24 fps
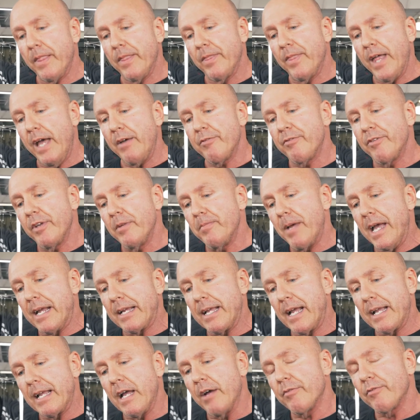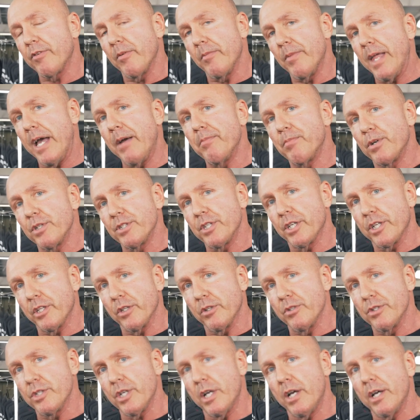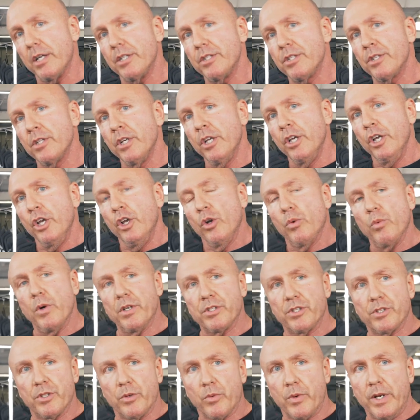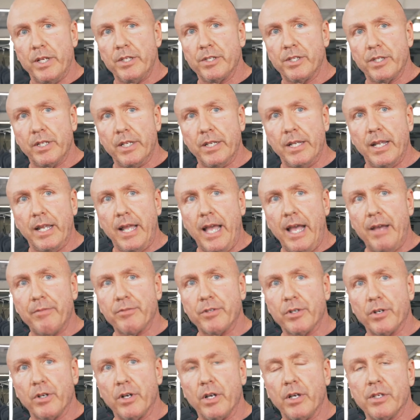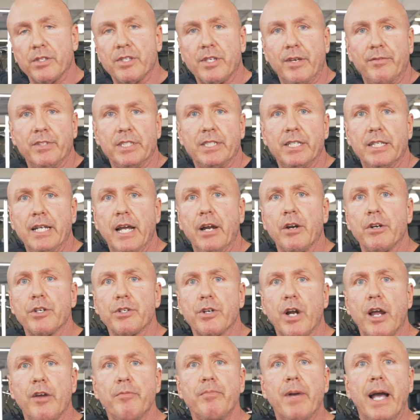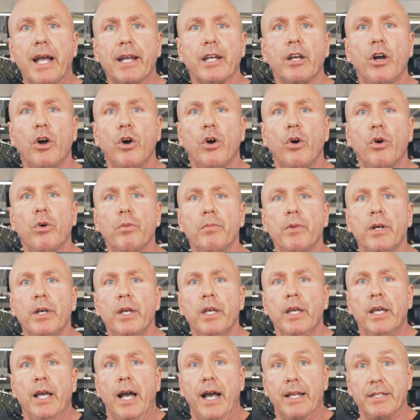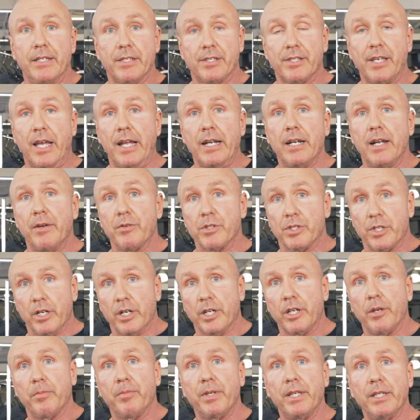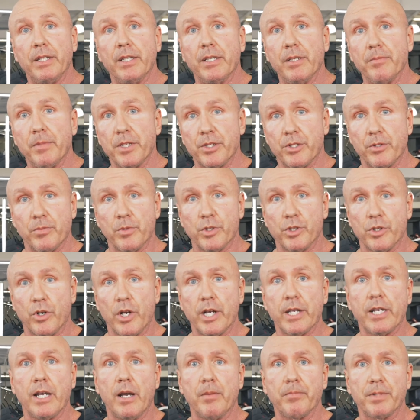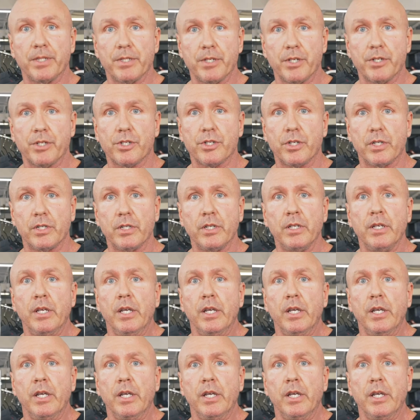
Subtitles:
that feedback I got from that particular judge was the reason after a 17-hour drive back home, I decided I was going to compete in the Mr. Missouri competition